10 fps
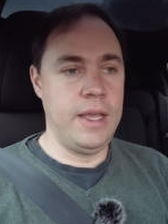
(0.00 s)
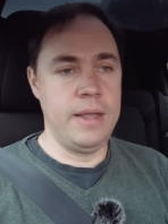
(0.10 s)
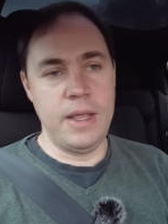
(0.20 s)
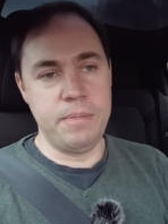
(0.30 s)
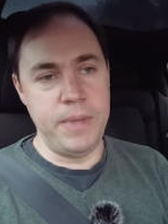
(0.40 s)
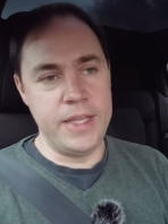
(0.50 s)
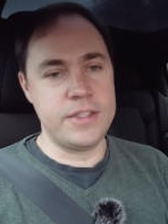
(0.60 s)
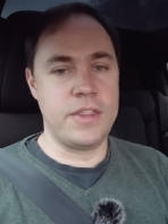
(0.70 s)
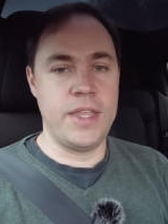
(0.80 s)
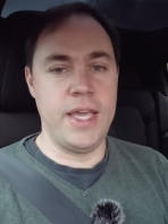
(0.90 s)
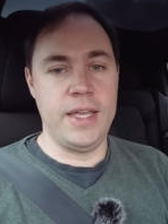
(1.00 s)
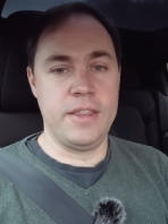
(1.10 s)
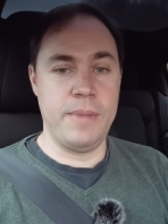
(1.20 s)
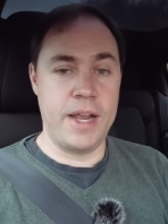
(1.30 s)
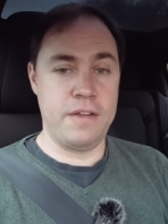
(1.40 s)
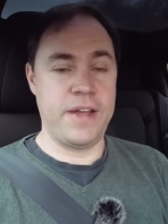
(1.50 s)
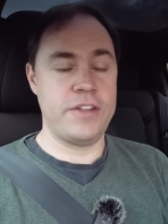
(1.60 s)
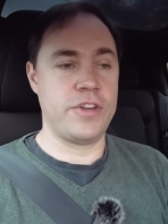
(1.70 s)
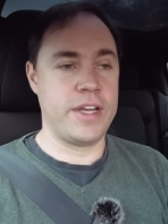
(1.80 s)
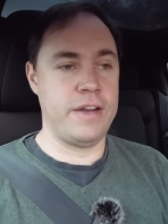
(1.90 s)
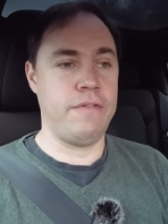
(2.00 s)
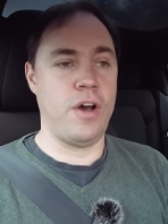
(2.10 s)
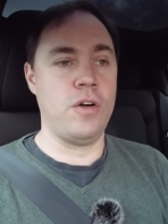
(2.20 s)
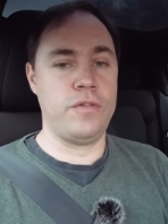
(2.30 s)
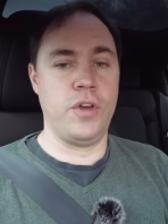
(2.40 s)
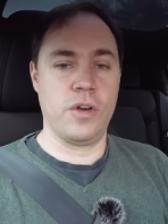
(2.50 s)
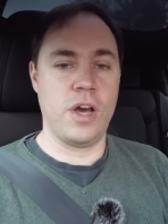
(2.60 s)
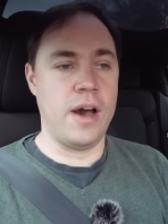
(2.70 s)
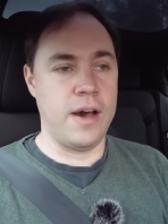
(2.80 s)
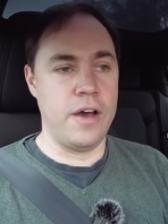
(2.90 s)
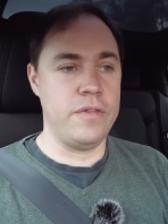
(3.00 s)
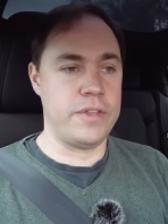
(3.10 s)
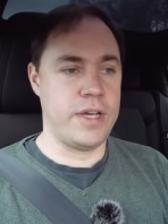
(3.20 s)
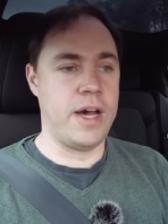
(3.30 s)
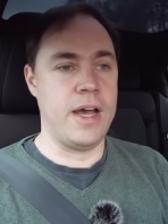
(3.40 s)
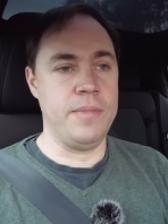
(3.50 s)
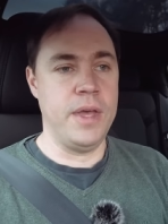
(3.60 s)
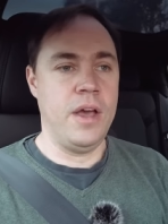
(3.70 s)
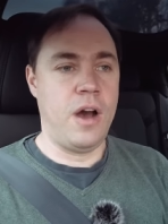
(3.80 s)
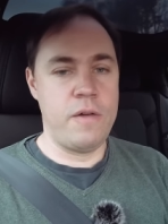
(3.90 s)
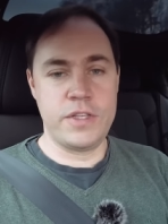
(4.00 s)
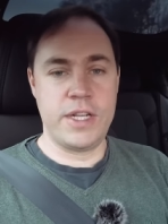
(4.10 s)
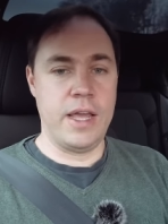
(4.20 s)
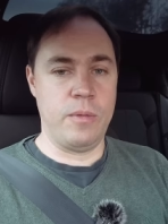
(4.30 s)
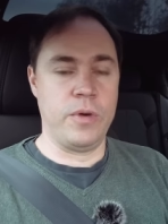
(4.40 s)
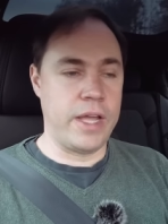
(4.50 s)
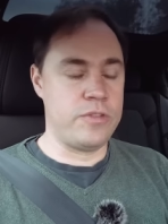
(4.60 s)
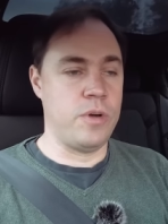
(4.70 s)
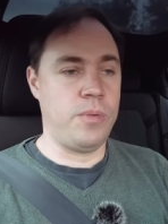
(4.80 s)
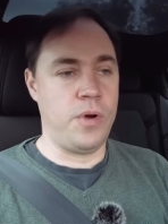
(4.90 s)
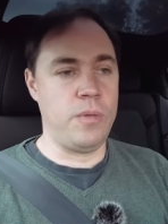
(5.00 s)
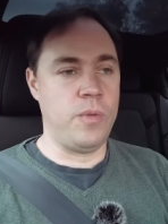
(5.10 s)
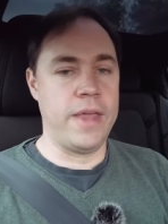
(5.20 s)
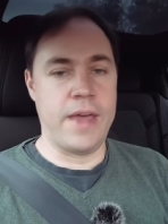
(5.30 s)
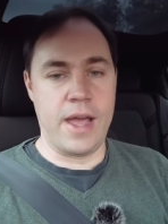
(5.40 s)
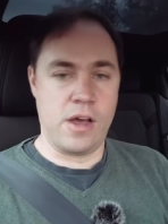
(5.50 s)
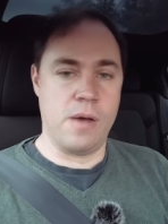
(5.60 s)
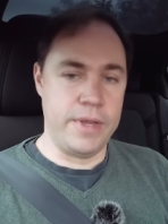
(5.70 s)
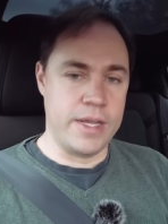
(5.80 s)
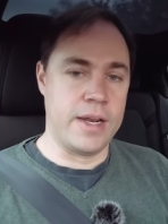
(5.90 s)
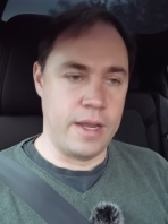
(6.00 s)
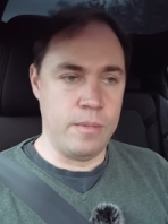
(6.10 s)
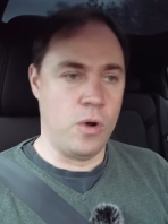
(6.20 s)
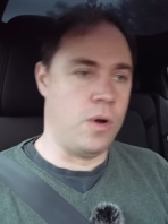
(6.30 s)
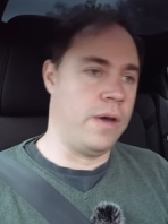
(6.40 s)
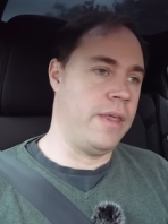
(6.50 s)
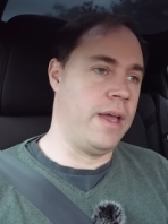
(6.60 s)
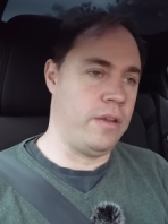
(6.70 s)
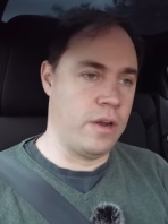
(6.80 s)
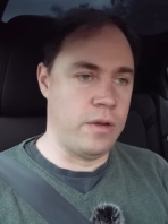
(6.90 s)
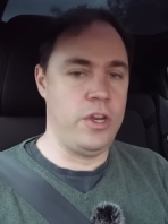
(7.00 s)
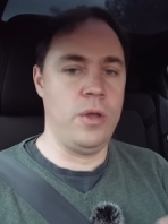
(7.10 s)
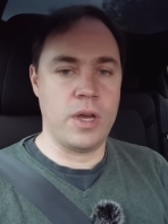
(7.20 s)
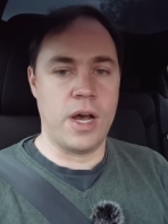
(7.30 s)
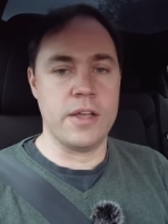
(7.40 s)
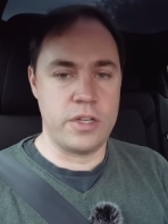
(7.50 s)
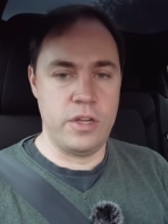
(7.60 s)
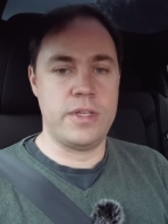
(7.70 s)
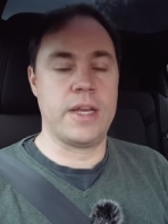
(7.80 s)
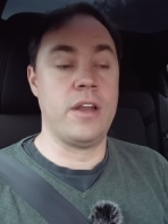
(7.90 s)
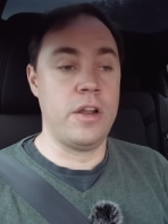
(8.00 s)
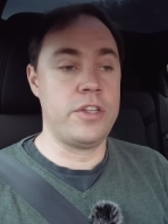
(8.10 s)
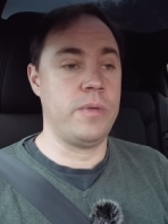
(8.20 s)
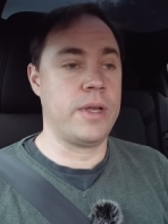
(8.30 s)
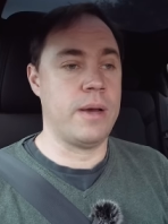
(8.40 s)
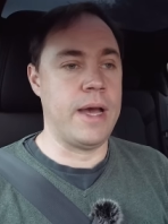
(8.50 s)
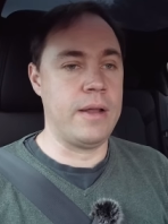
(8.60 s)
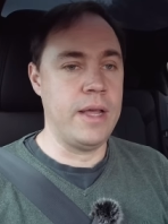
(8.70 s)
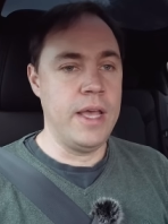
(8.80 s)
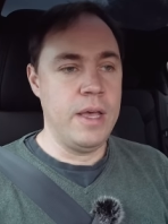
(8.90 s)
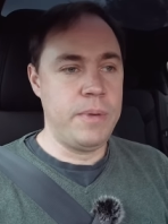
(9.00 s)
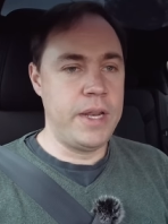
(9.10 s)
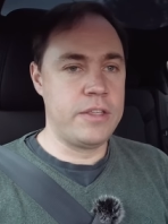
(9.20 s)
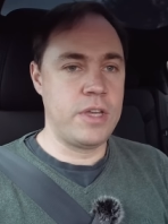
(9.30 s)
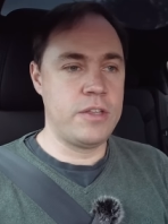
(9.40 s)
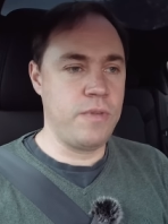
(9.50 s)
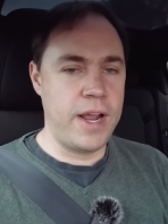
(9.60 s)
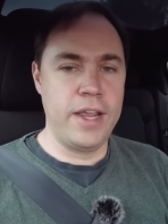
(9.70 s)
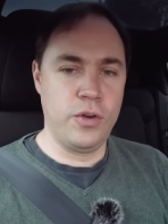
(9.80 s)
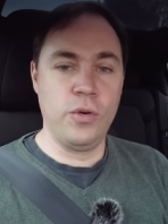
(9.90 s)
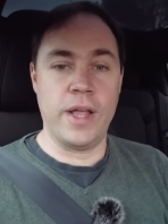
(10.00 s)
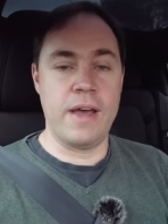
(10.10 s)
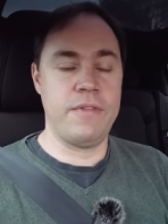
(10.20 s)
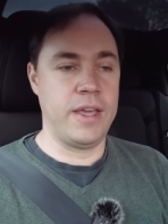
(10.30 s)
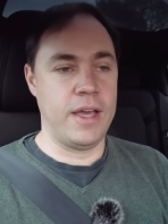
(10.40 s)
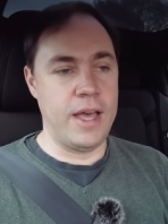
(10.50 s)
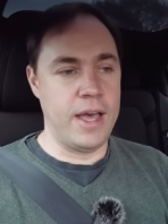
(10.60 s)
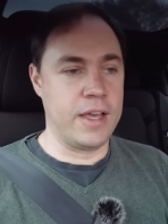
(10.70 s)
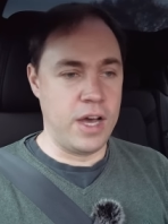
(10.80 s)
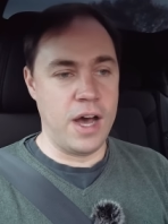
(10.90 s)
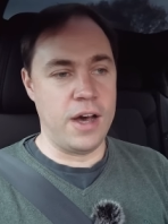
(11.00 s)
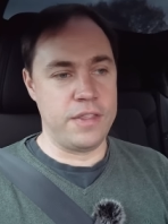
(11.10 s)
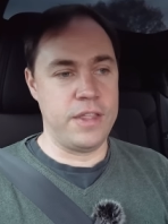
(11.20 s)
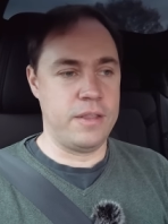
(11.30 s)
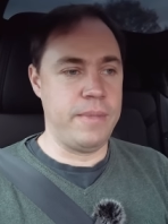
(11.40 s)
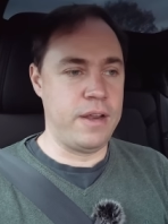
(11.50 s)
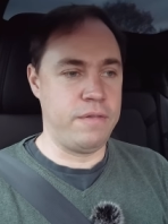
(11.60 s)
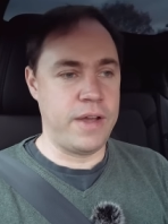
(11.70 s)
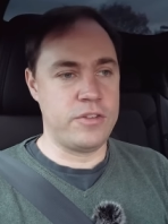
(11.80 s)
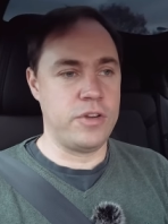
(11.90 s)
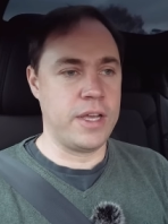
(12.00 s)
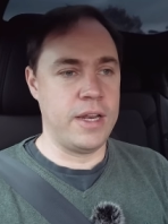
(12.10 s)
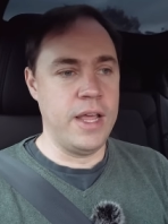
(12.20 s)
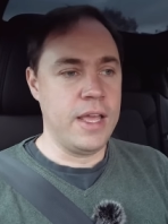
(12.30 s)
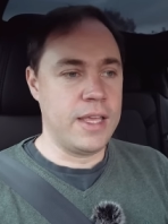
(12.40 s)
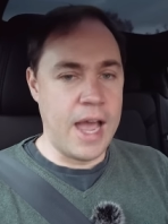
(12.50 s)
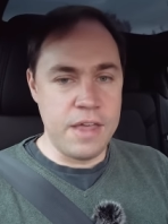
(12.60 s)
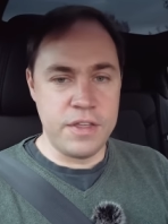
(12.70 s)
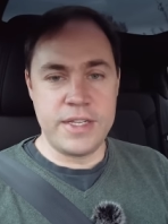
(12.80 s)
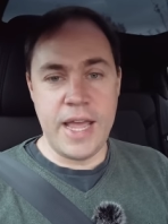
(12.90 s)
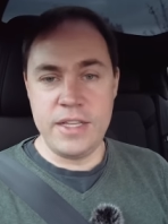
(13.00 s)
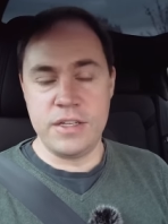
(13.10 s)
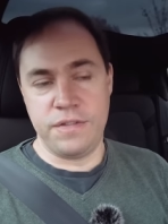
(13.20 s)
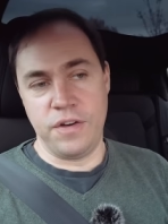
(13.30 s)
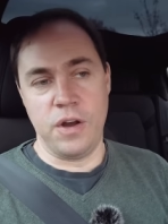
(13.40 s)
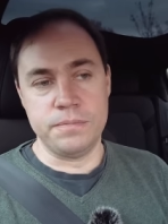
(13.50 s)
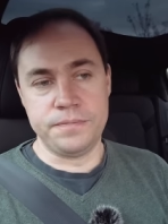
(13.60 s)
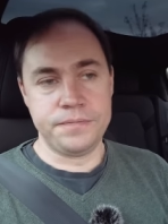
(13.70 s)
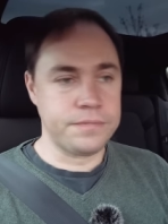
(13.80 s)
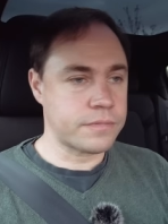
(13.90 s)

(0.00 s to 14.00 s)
It, it means that the, the manufacturer can evolve your car over time. Obviously, it will get to a point where that can't be done anymore, and, and you know, new cars and new technology will come out. But it's, it's really cool having a car that the manufacturer can gather data from,